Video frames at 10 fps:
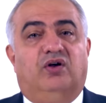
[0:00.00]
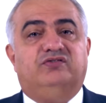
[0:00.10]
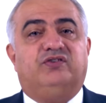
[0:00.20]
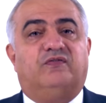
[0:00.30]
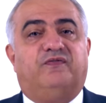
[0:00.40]

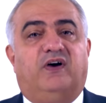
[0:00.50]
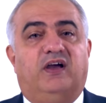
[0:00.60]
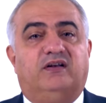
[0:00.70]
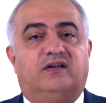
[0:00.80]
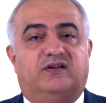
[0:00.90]
also
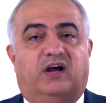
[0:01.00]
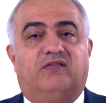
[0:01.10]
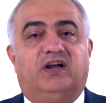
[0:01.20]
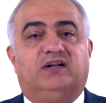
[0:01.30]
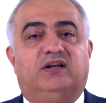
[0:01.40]
find the
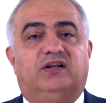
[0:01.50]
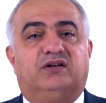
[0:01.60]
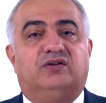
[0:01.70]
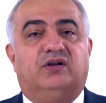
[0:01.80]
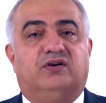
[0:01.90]
direct
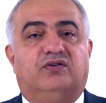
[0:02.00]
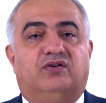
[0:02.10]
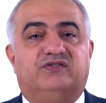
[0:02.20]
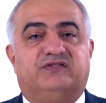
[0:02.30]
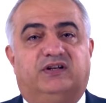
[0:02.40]
link to the
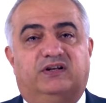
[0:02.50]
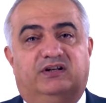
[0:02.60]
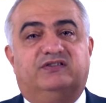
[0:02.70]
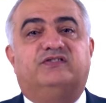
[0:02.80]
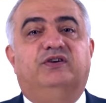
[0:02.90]
course in the
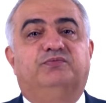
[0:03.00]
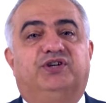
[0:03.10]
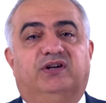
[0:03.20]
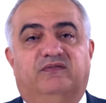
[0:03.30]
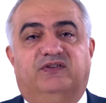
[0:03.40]

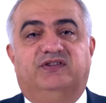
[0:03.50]
description of